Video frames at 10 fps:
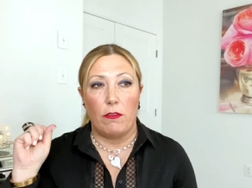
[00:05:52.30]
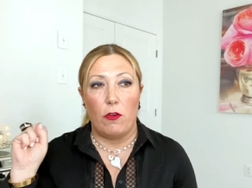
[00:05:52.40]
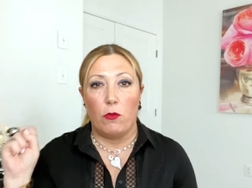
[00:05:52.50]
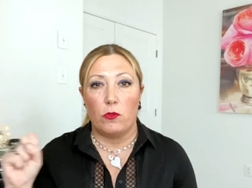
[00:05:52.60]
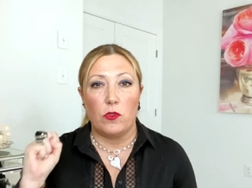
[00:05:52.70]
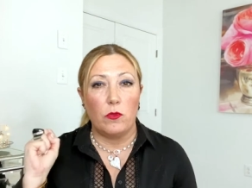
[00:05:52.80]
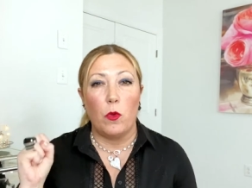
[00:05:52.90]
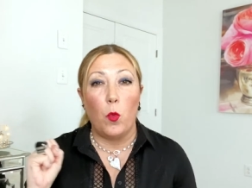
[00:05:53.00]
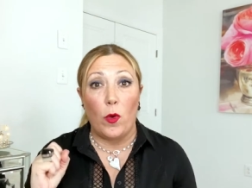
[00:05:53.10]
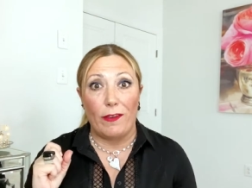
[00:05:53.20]
those
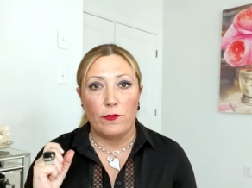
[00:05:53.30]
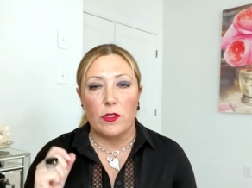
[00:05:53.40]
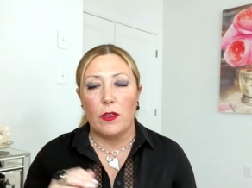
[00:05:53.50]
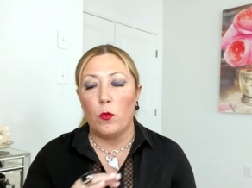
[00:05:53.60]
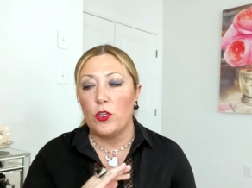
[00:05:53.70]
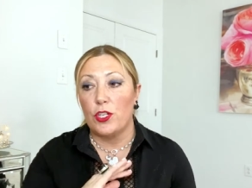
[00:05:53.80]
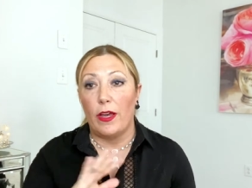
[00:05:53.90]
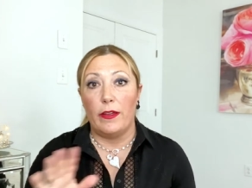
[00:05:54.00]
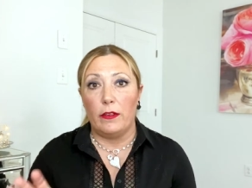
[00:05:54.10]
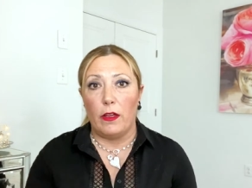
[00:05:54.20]
whiffs, which
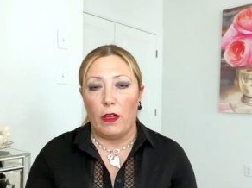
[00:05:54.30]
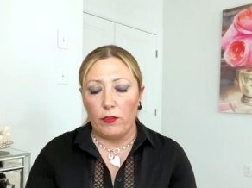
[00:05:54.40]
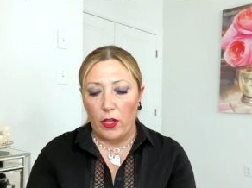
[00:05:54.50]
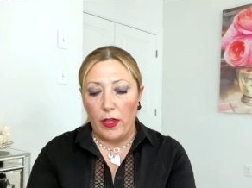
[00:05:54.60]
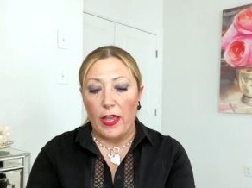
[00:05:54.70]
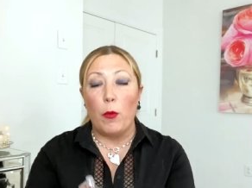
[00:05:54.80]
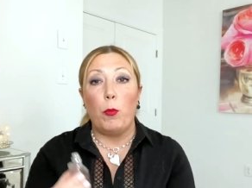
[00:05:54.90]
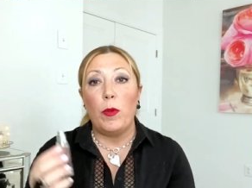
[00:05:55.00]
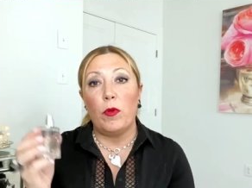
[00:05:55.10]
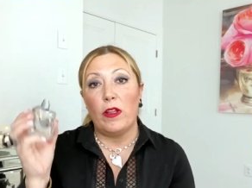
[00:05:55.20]
I love. And
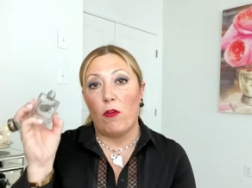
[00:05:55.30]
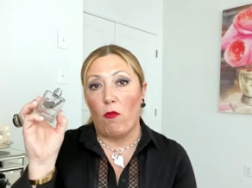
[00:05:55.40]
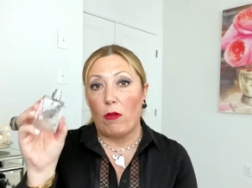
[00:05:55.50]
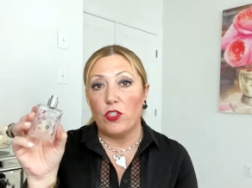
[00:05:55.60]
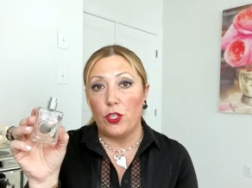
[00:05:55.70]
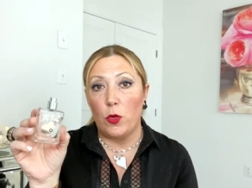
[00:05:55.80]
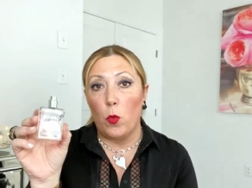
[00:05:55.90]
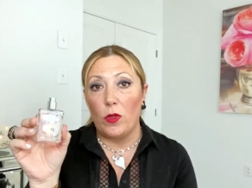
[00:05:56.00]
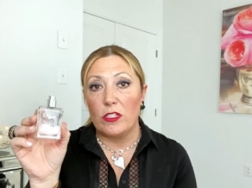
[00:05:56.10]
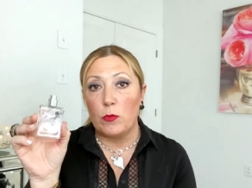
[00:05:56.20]
people around you
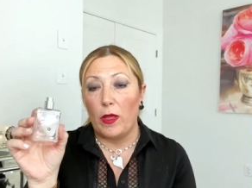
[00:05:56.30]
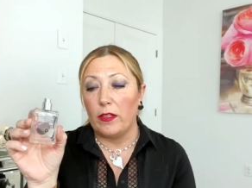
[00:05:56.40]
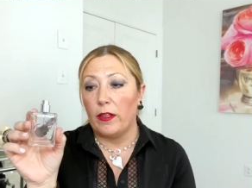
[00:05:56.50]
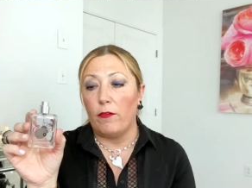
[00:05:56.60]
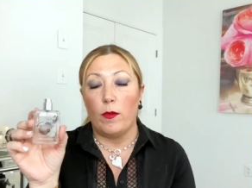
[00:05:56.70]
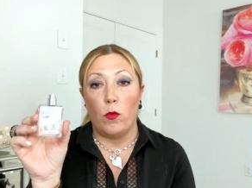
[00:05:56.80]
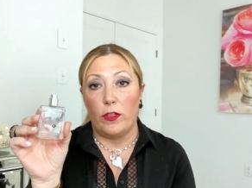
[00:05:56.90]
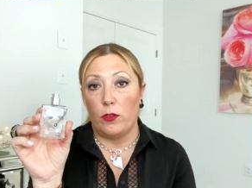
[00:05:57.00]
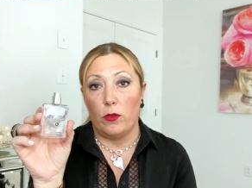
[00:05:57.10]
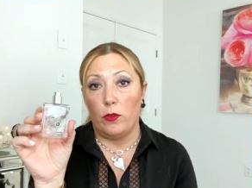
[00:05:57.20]
will smell it even when
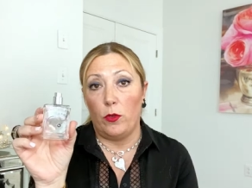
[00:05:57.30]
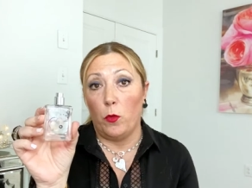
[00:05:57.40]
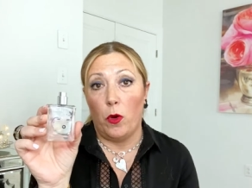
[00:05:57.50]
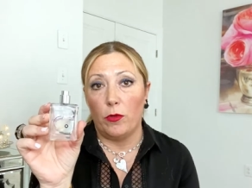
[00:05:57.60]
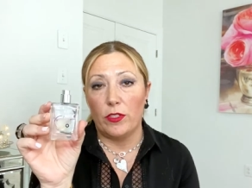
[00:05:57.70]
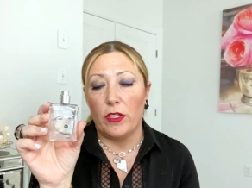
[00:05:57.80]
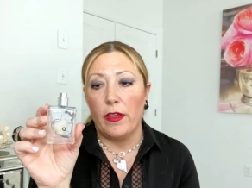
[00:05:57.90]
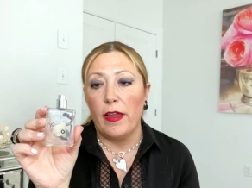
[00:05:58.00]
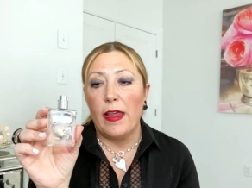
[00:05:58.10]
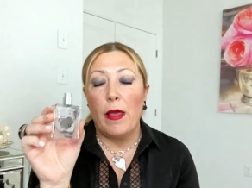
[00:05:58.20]
you, you won't.
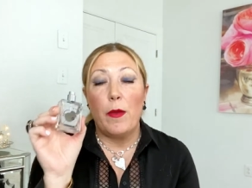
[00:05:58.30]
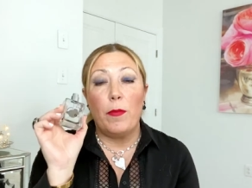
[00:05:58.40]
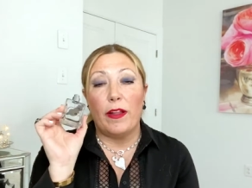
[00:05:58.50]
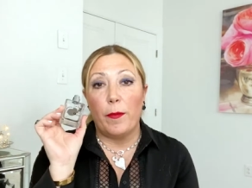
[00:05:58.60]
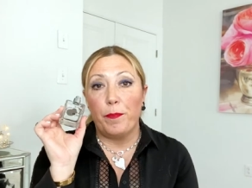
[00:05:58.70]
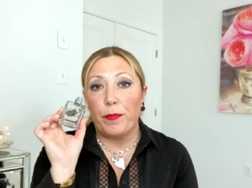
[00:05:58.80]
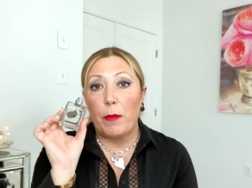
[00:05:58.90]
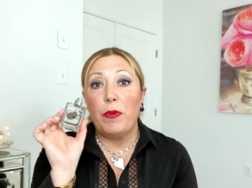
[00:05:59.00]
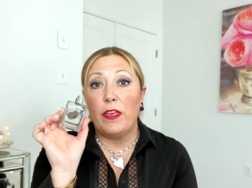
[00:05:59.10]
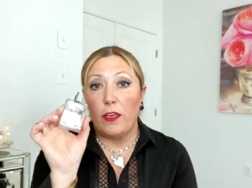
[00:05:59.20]
But
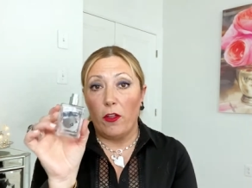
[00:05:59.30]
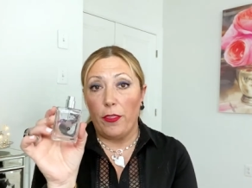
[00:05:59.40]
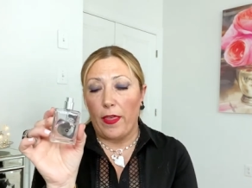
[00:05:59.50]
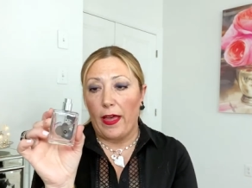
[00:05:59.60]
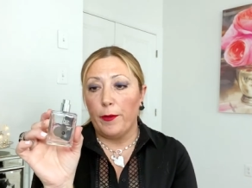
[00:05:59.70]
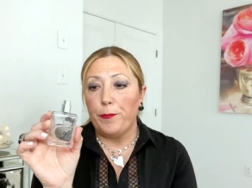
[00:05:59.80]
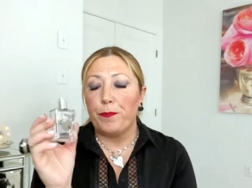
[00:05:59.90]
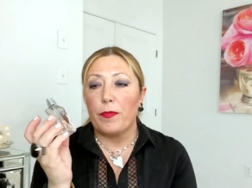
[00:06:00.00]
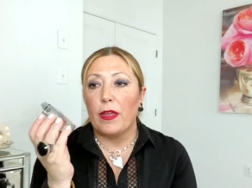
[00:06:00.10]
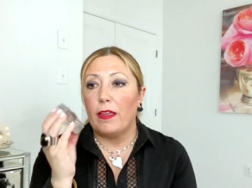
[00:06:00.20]
beyond that,
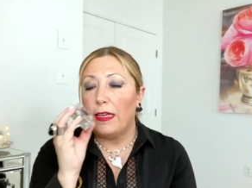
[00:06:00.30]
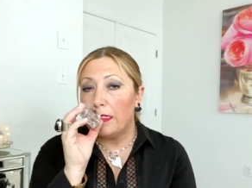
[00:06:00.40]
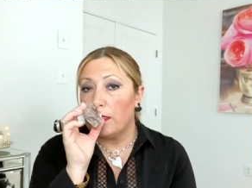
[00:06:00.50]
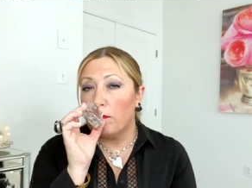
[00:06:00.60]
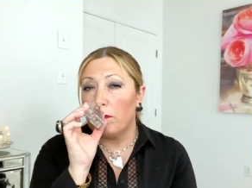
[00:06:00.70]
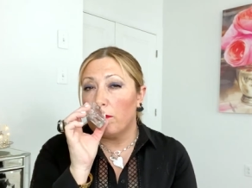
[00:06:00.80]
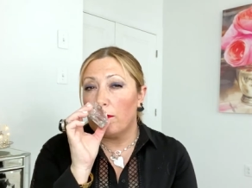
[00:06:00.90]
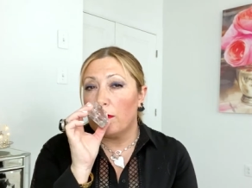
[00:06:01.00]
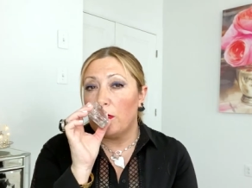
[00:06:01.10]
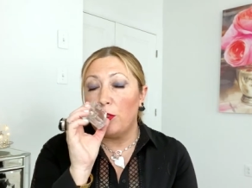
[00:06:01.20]
it's
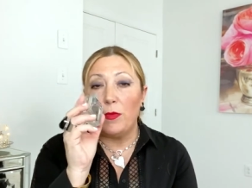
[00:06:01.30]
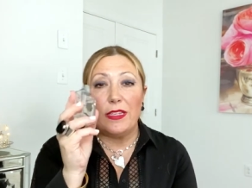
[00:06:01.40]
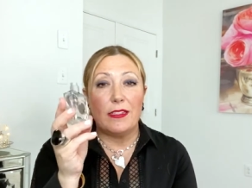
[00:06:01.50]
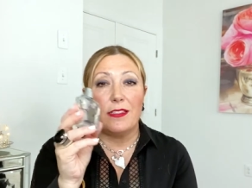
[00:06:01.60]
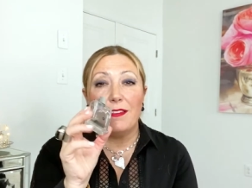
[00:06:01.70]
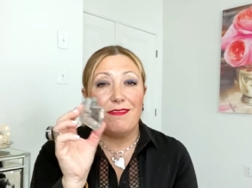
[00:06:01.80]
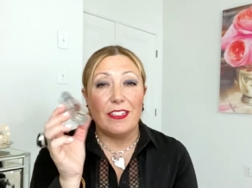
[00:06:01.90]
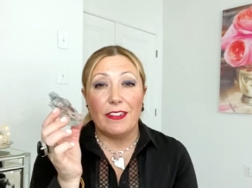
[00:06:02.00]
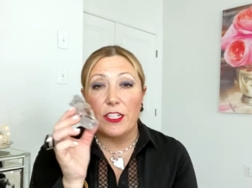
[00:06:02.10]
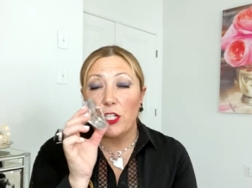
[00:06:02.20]
to me, it's
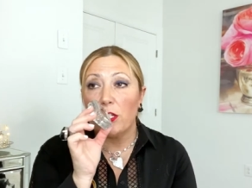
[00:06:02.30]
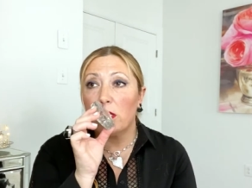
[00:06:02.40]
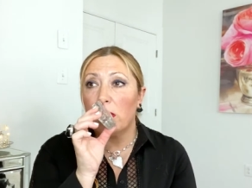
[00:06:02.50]
delicious.